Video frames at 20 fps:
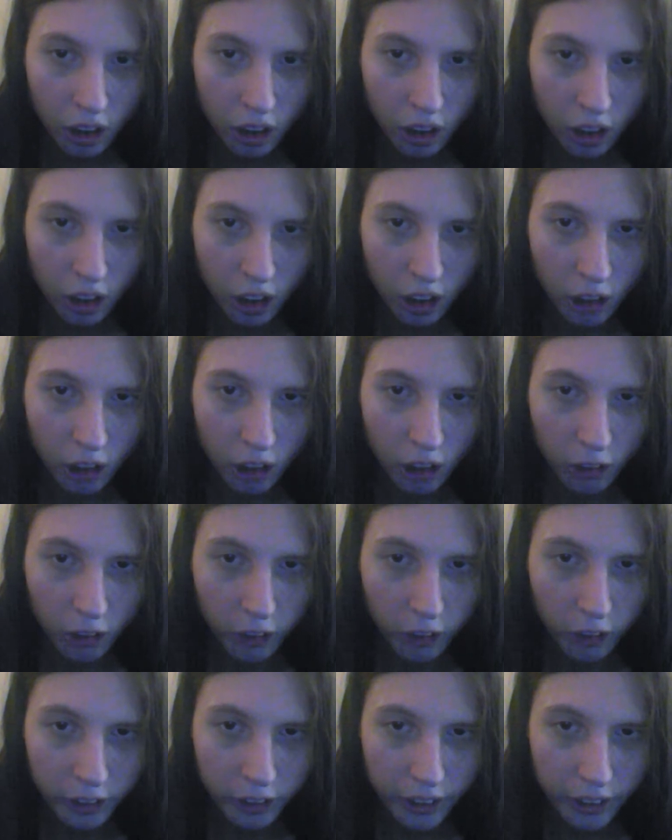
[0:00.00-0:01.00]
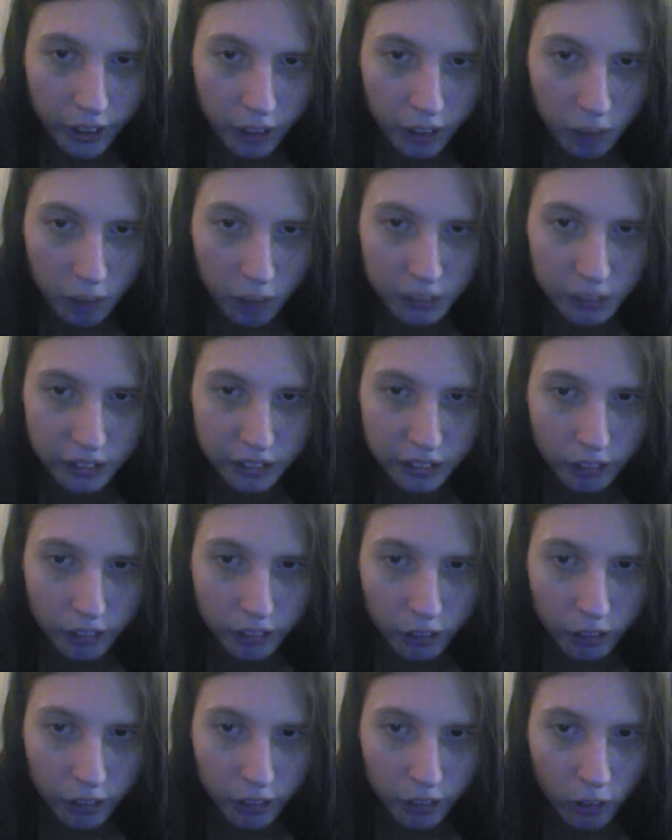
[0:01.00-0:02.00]
uh, arc commentary
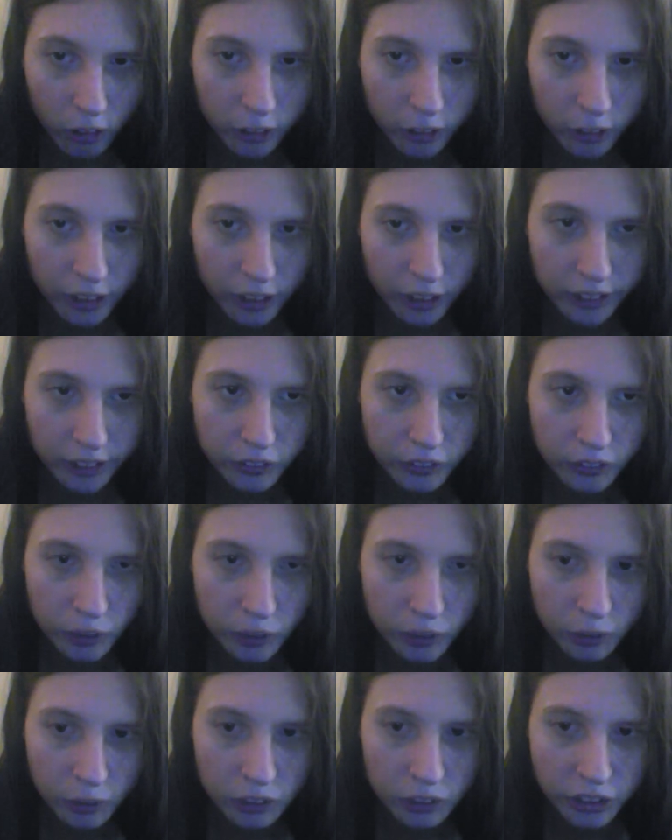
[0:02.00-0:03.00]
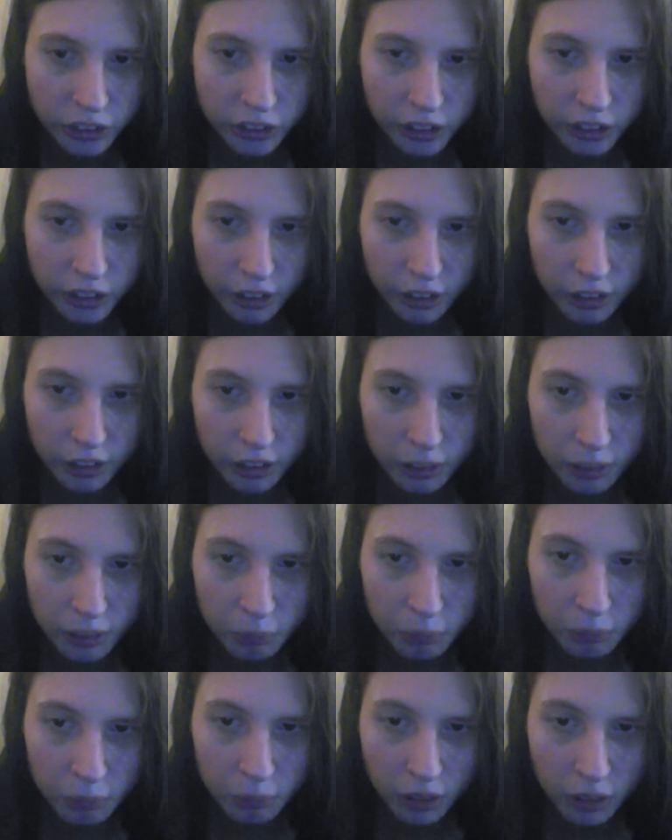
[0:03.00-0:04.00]
on the archangels.
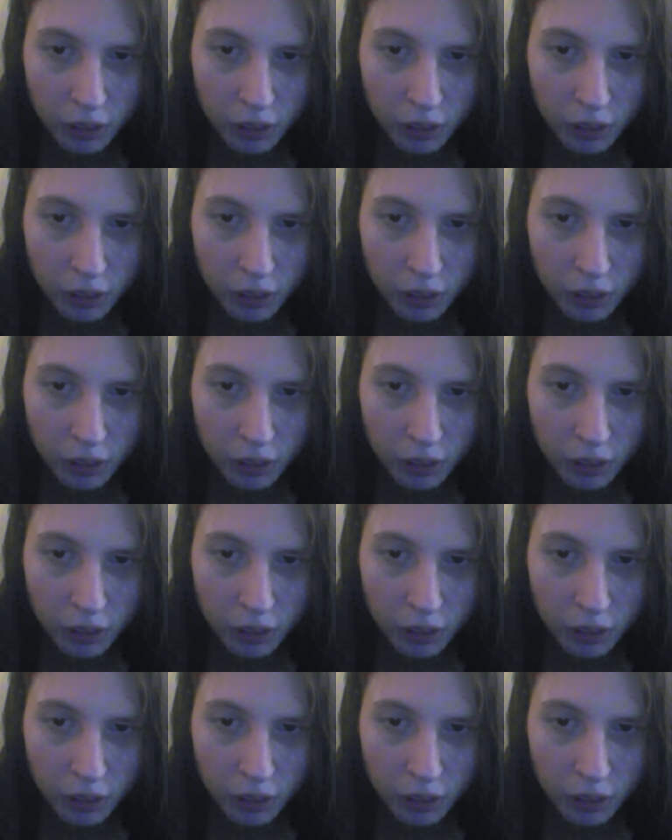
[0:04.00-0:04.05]
Um,